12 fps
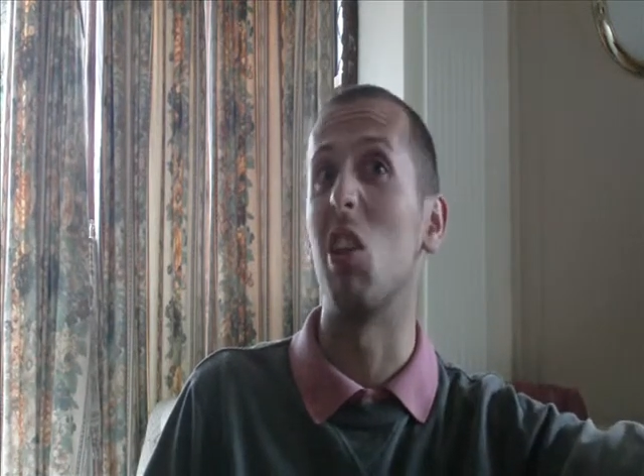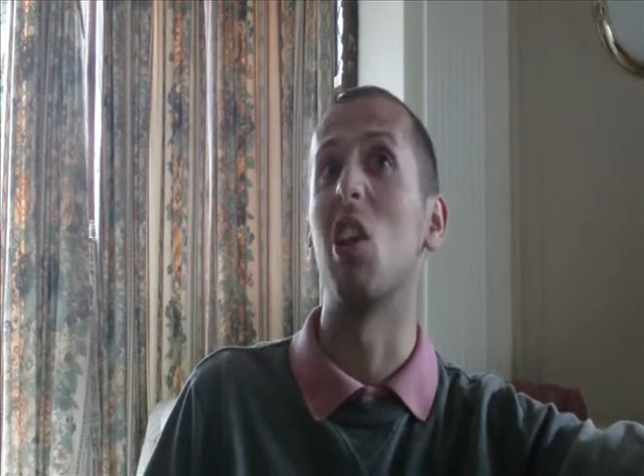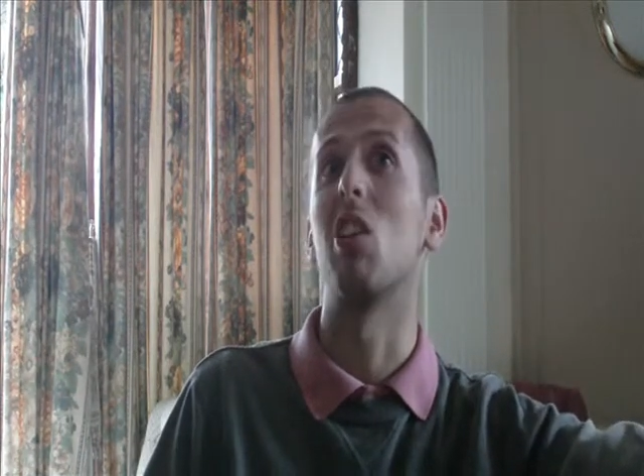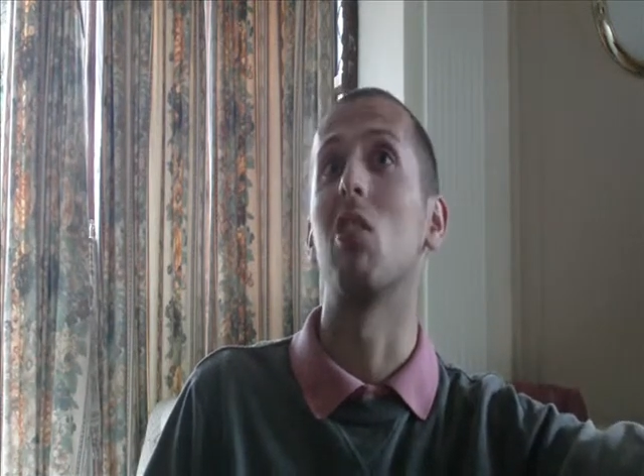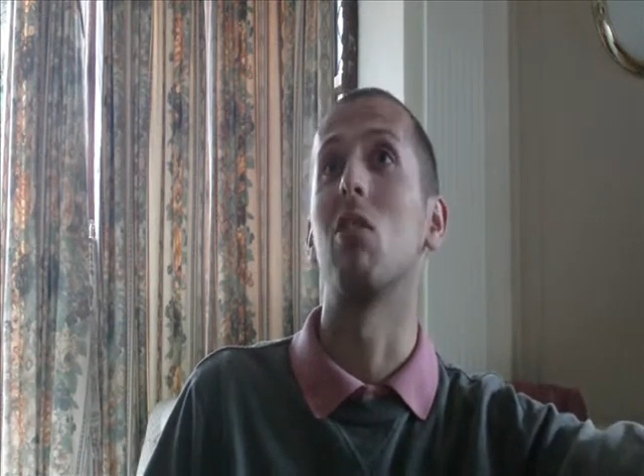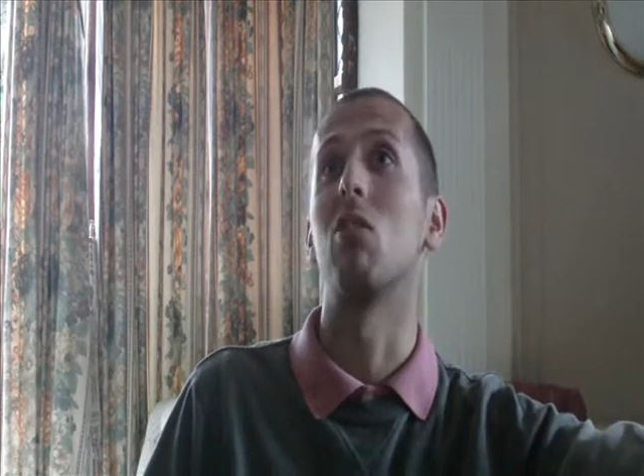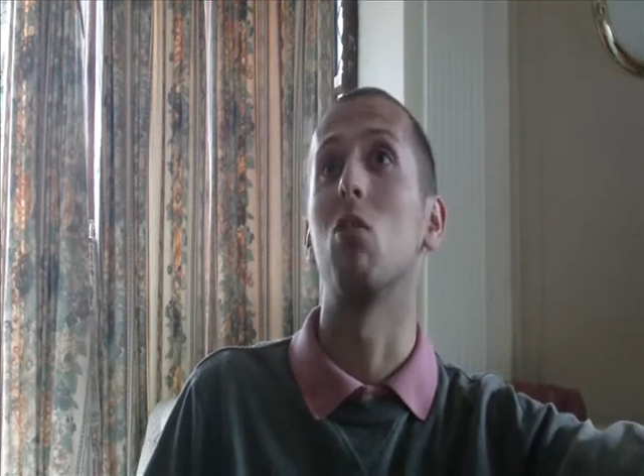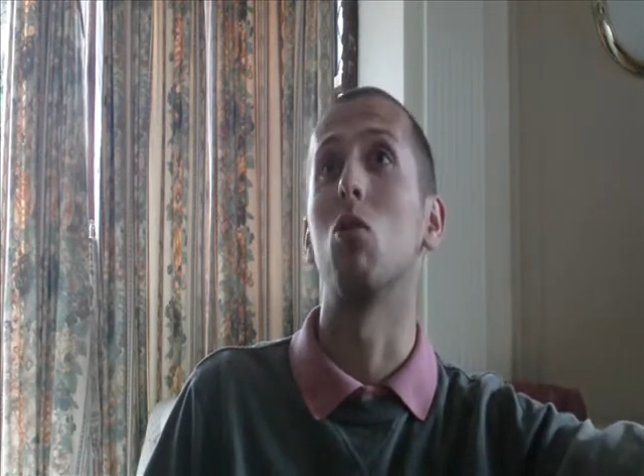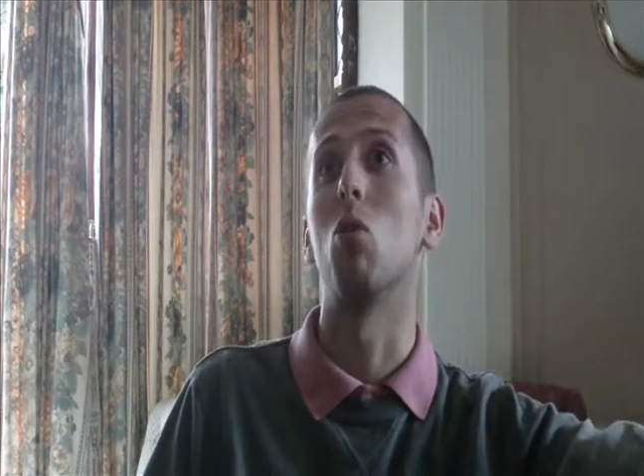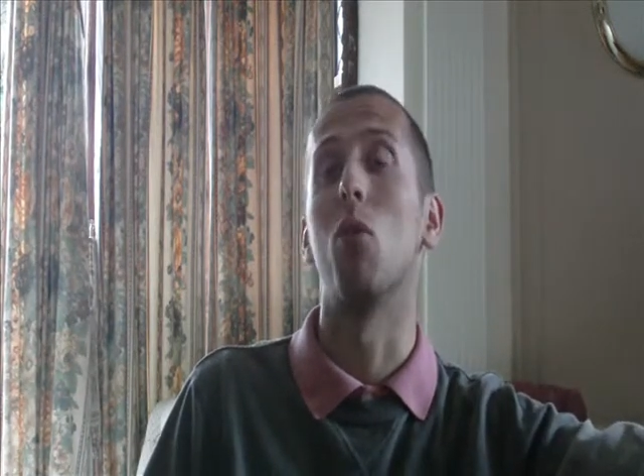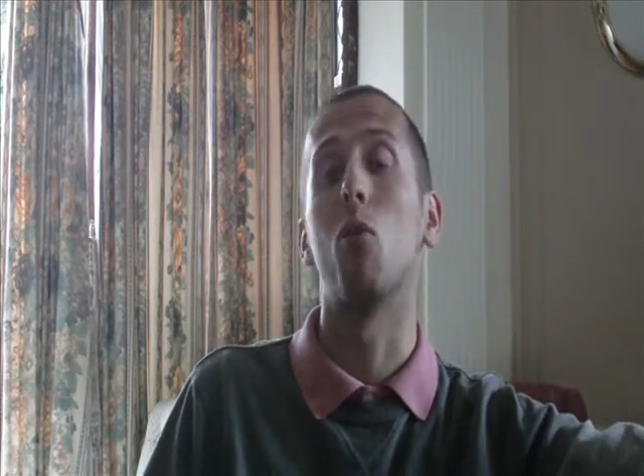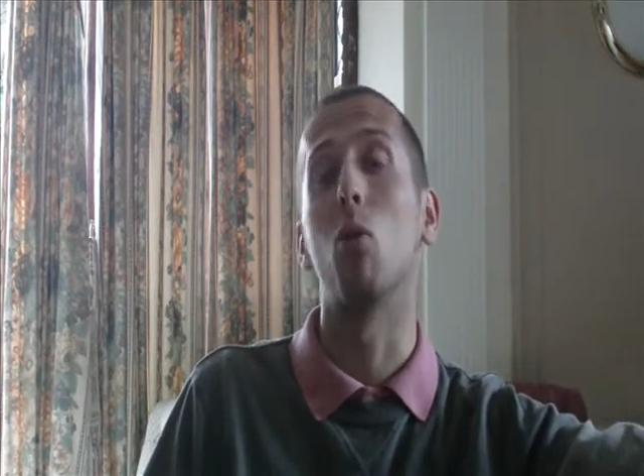and
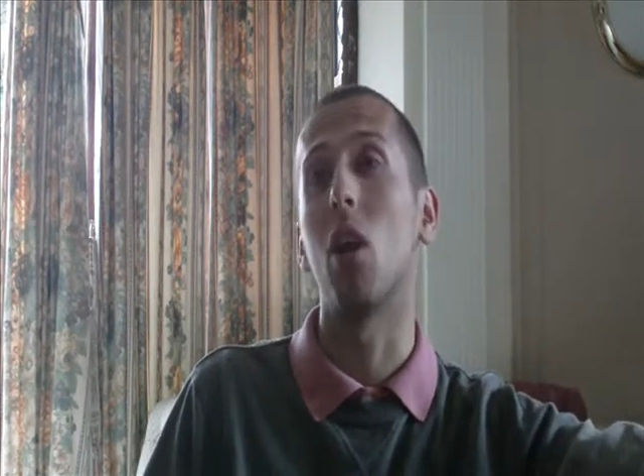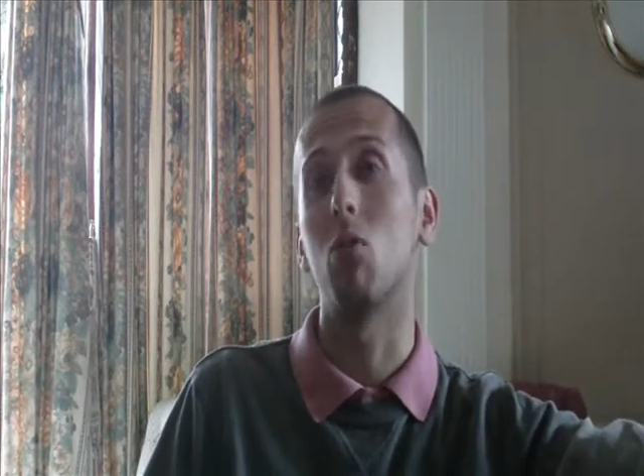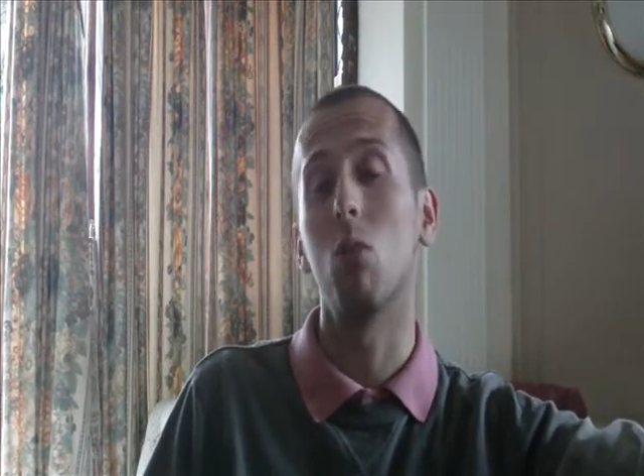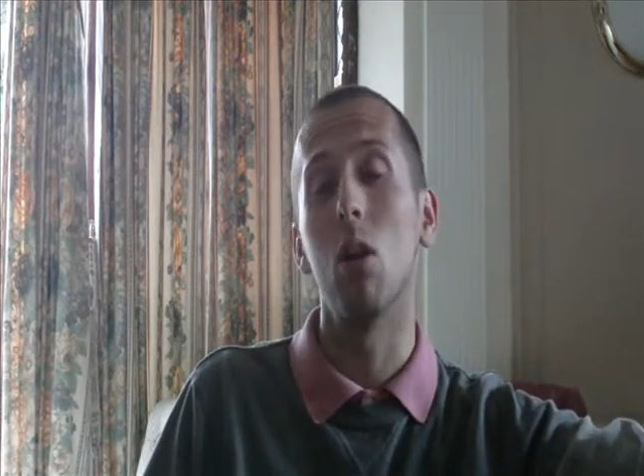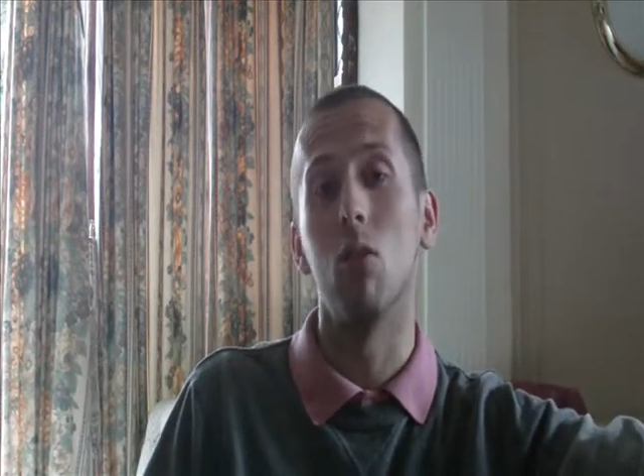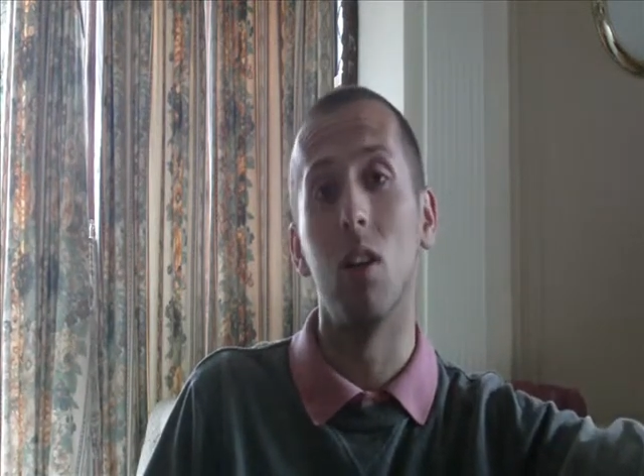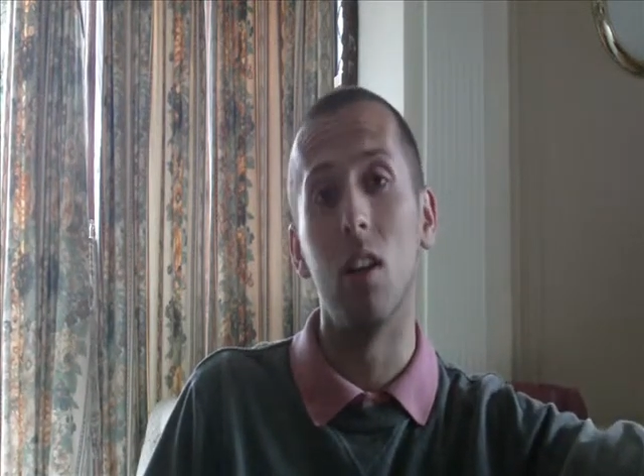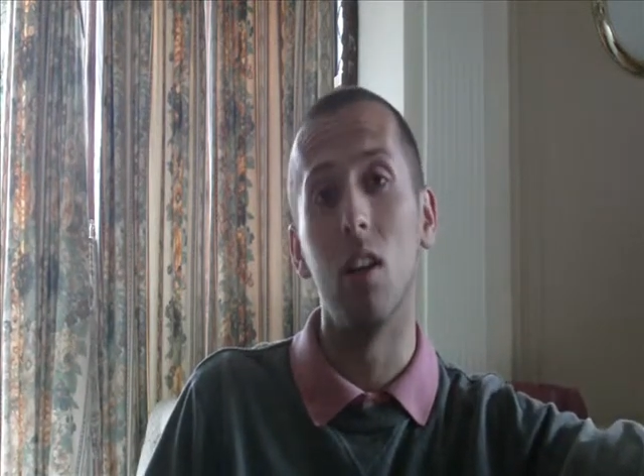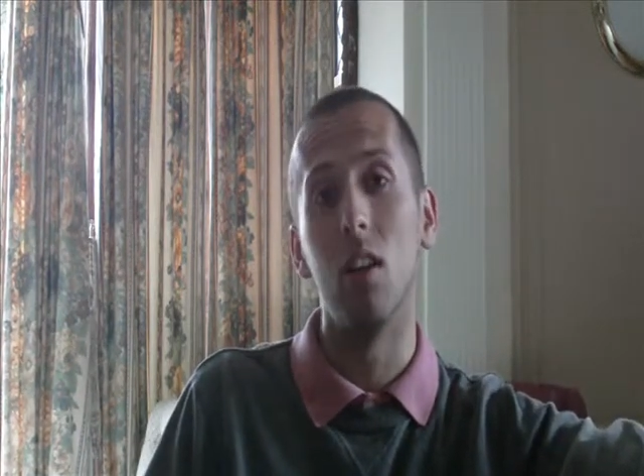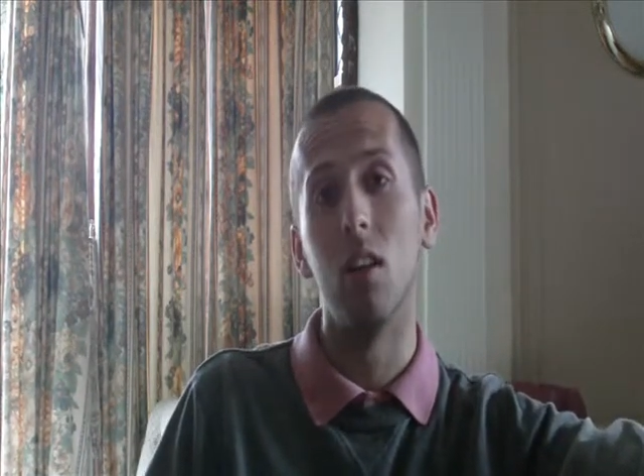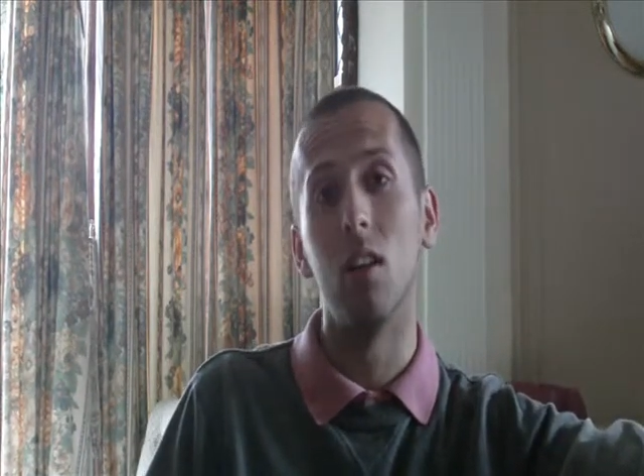doing a full day's work really.